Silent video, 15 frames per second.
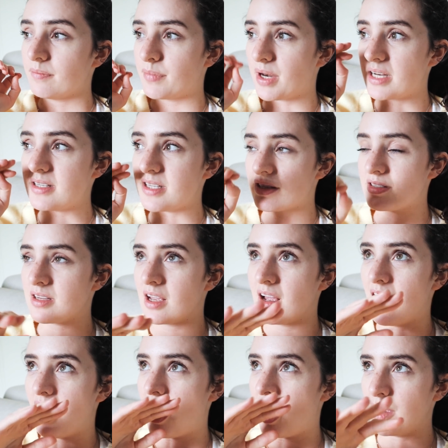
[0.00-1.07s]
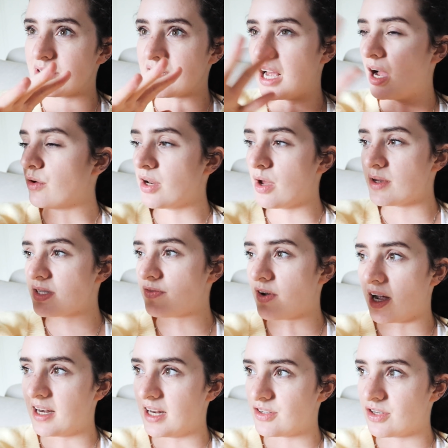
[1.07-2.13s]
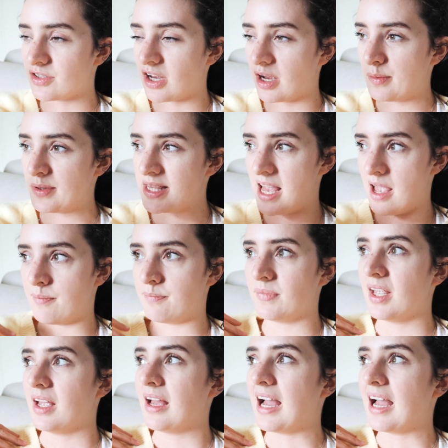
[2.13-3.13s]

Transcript: But I was like, oh no, it's fine, let's just go with them.